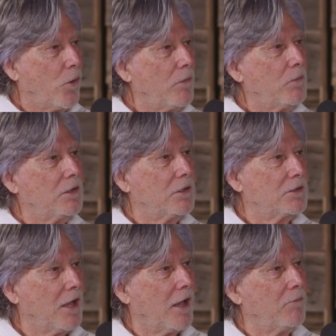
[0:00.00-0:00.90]
Equipment
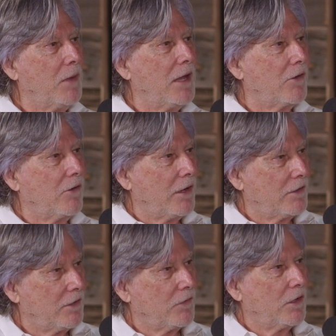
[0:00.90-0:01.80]
does not make
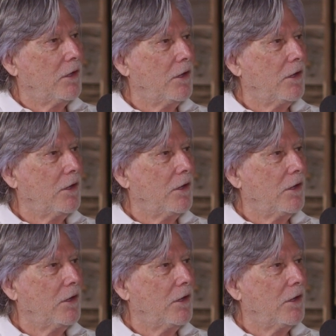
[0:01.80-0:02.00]
creativity.